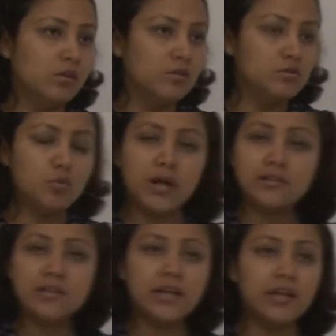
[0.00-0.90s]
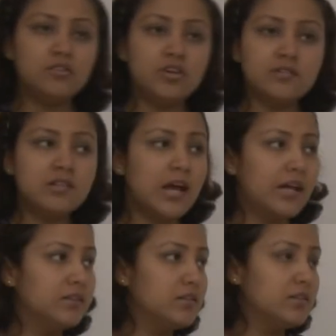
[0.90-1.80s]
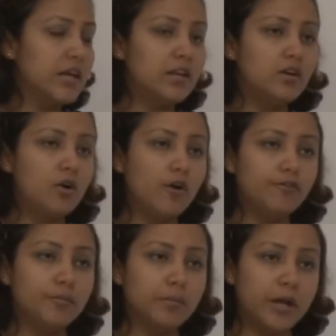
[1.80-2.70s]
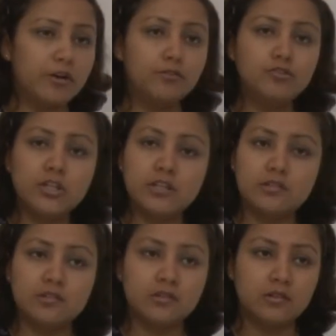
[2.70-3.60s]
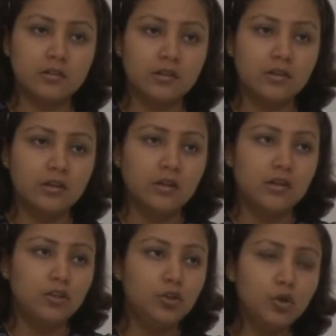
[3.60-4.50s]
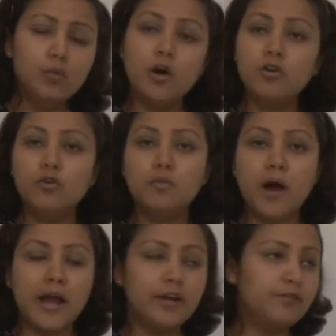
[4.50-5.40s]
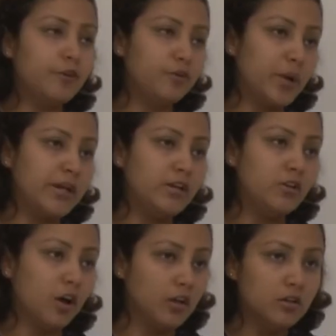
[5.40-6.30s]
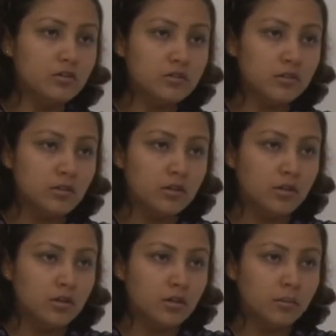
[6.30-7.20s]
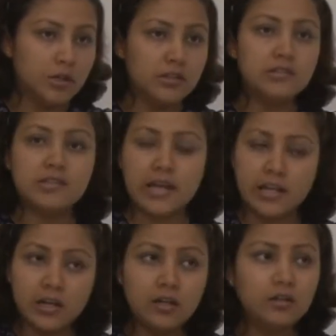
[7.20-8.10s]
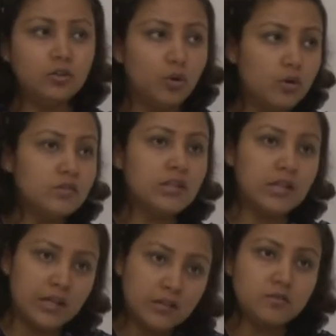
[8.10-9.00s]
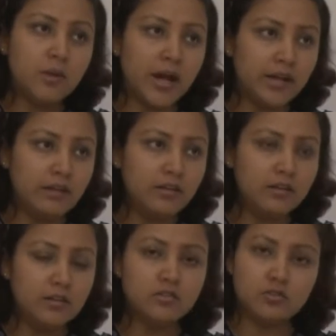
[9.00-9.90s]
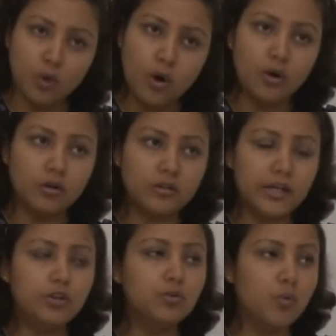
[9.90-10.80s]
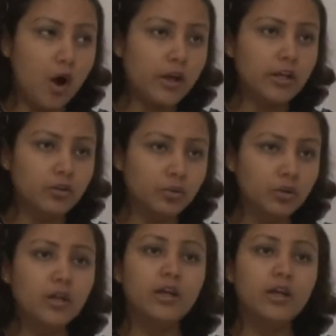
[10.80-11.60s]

So, once again just like the seller of a pair of jeans, you want to buy it for 20 dollars, but the seller knows in his mind the store that you walk into